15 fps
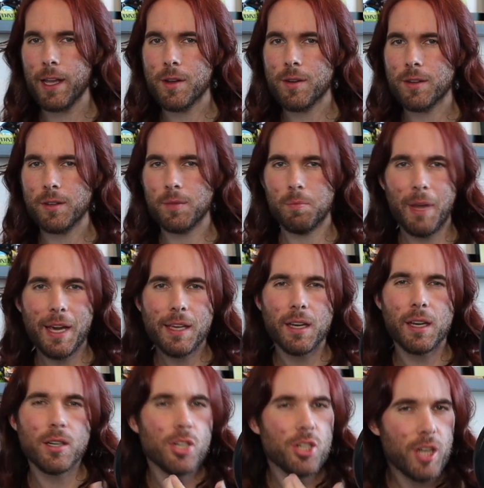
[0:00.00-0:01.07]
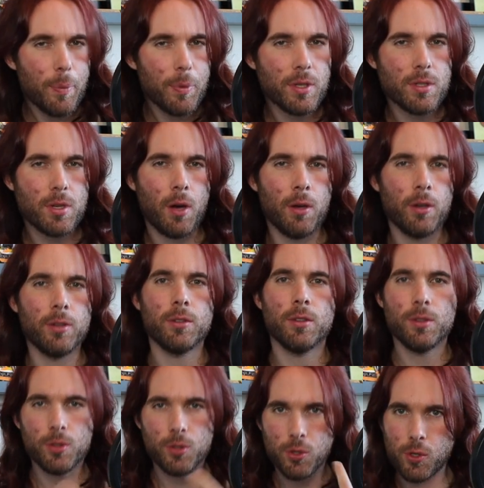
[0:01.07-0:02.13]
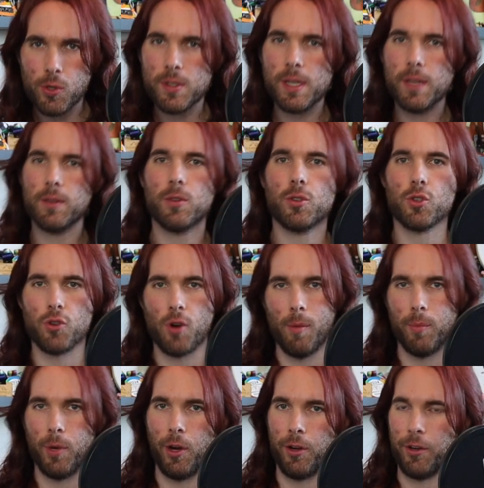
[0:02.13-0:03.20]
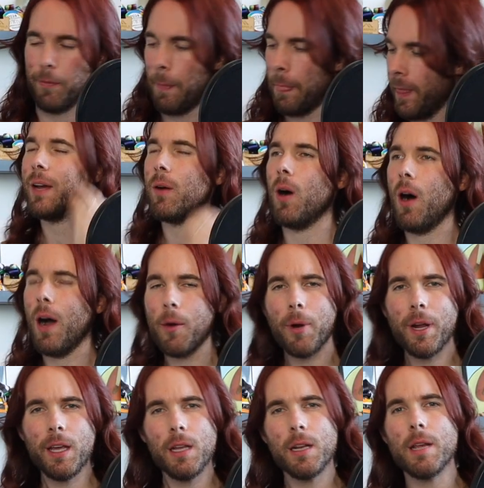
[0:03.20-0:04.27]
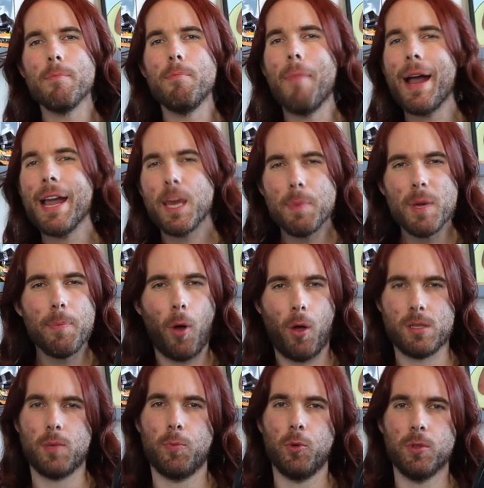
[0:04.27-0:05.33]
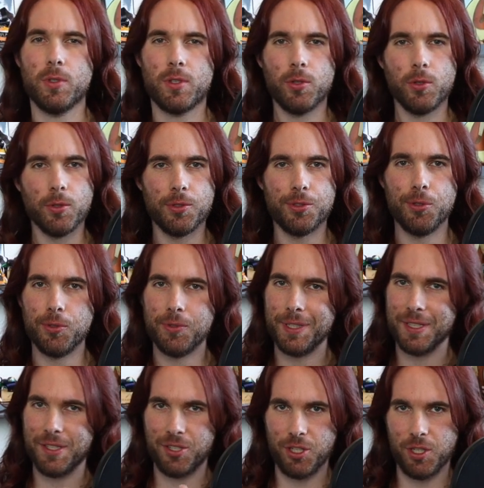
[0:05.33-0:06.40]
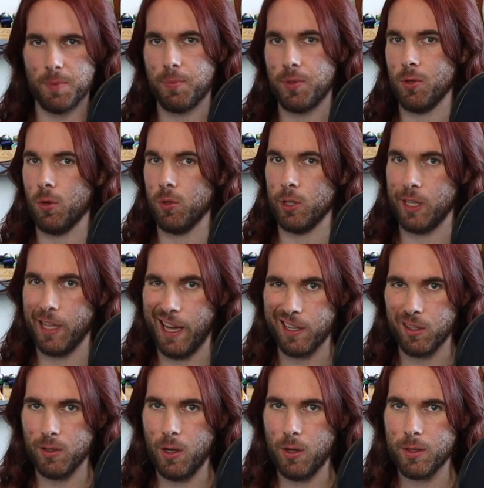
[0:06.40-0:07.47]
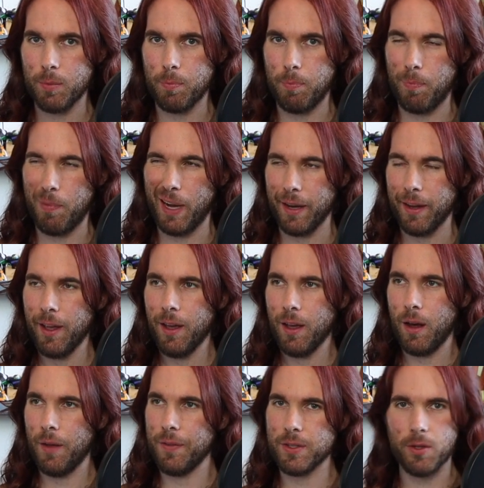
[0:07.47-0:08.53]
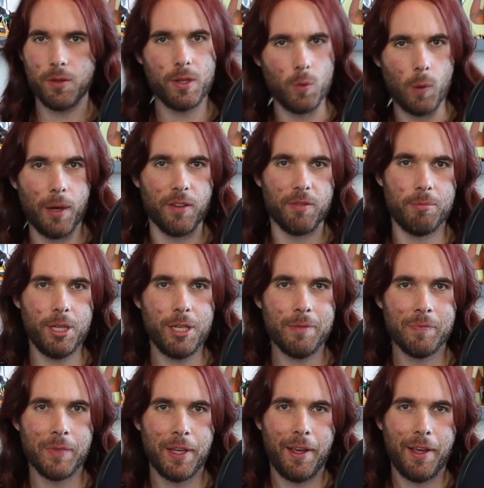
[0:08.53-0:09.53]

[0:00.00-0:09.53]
and make a Shepard tone using the trombone. Now, I reckon it may be possible to do this just purely analog, but there's only one of me,